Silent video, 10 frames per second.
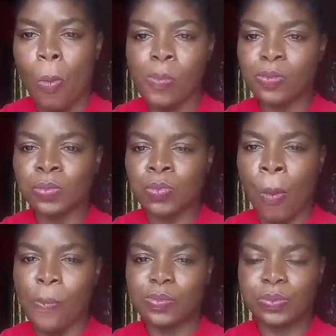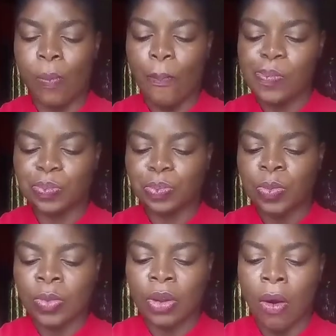mm
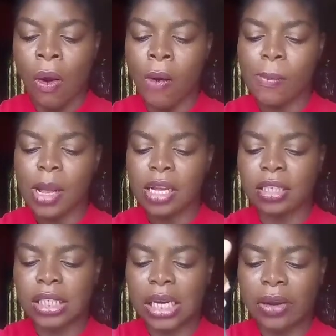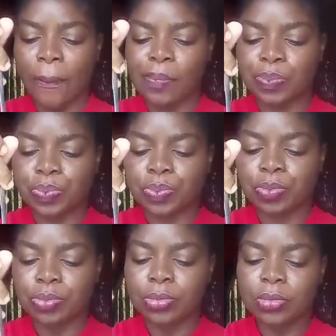oh my god
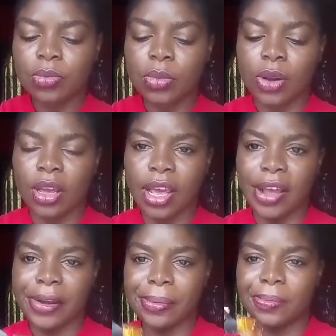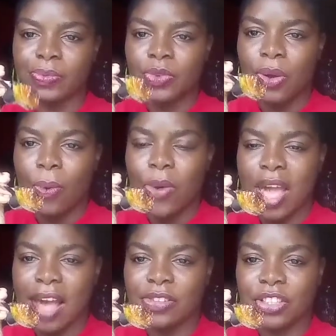here we
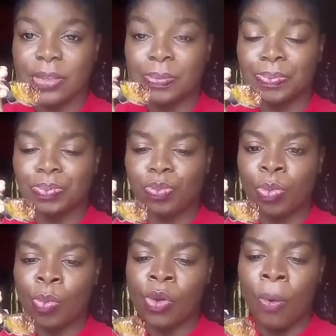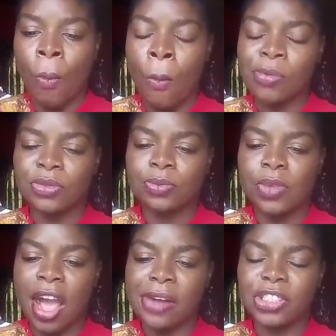have some
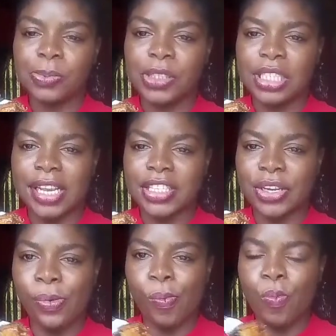Irish potato